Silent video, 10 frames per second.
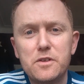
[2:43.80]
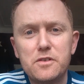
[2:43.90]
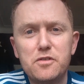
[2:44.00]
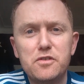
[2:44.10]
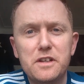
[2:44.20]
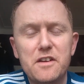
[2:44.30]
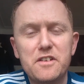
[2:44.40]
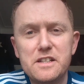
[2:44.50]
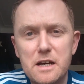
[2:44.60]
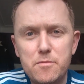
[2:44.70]
So to give
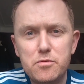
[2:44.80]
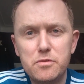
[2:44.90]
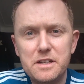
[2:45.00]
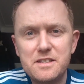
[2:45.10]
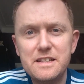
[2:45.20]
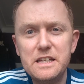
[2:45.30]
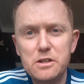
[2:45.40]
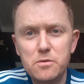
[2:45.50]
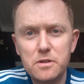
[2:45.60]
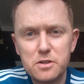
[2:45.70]
an example, like
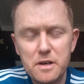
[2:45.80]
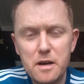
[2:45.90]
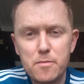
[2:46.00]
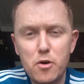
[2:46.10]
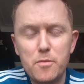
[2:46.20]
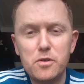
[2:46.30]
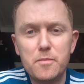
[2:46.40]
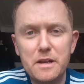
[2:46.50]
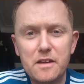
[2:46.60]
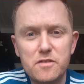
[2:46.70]
cereal is quite a popular
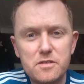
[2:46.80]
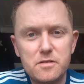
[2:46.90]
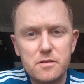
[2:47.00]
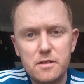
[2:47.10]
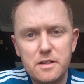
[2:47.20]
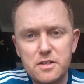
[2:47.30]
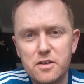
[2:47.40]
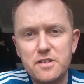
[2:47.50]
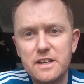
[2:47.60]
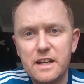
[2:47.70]
breakfast in this
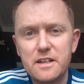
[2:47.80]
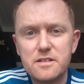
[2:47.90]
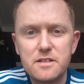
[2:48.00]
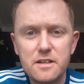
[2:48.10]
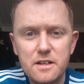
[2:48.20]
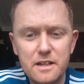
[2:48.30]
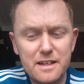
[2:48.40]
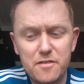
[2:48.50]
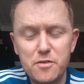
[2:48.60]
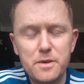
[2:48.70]
country, I guess,
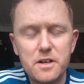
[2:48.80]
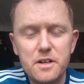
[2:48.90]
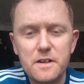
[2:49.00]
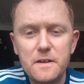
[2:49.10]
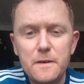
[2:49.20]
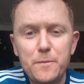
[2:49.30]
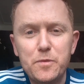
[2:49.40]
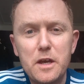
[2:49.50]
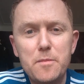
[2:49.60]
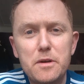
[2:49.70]
and everywhere.
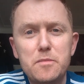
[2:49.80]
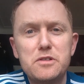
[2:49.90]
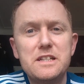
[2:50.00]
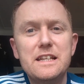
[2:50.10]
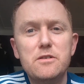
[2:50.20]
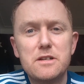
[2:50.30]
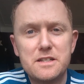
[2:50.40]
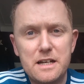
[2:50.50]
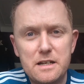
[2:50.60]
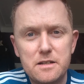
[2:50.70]
But cereal
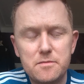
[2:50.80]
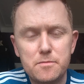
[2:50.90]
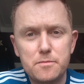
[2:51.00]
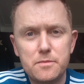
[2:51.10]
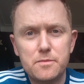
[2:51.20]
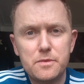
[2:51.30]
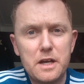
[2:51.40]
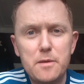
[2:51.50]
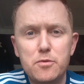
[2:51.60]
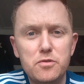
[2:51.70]
isn't a
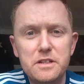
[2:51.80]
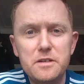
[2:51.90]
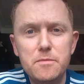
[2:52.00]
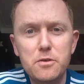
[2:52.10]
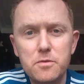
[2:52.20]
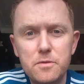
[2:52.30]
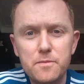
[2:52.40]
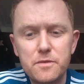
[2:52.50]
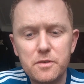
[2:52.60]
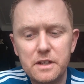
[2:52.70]
high protein meal.
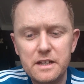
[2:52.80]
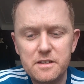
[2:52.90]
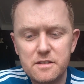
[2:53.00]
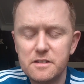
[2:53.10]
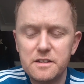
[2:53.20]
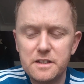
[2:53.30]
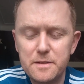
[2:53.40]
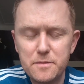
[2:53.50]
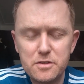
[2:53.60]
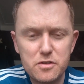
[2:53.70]
Okay,
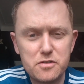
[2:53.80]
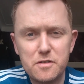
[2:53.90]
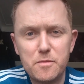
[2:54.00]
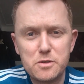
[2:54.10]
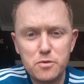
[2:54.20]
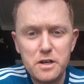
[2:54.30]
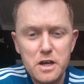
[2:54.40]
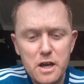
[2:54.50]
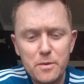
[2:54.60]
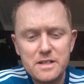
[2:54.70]
it doesn't have much. And
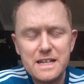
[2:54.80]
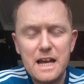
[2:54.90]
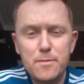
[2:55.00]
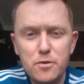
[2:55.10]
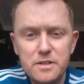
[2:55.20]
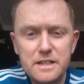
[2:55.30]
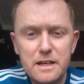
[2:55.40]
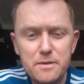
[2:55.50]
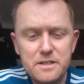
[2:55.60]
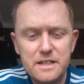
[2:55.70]
when I say high protein,
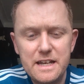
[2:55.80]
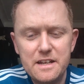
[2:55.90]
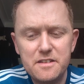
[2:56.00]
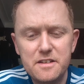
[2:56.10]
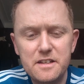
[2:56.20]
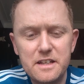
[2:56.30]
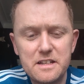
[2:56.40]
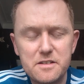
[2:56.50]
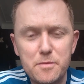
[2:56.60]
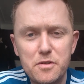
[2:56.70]
I would say anything that
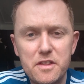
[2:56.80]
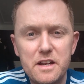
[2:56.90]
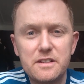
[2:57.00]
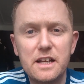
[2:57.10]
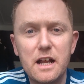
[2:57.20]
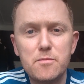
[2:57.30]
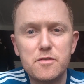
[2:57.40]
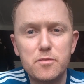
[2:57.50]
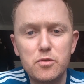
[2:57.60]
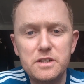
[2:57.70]
has about 30 grams
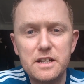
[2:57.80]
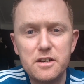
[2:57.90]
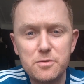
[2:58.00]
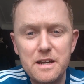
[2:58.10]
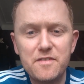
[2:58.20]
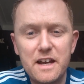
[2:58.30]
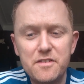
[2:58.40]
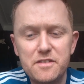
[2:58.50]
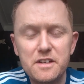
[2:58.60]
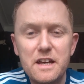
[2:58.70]
of protein,
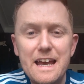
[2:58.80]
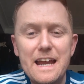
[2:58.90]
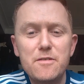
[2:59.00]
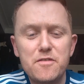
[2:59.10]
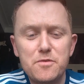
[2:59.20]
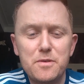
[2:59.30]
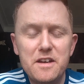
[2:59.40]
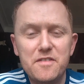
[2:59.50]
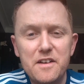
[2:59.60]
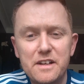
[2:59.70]
25 to anywhere from
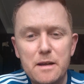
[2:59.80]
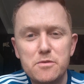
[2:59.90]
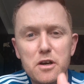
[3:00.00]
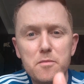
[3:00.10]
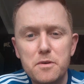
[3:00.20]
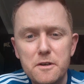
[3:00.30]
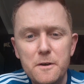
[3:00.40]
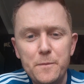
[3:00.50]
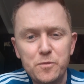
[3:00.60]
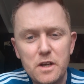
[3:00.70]
25 grams up,
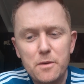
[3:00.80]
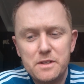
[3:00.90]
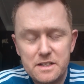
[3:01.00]
I would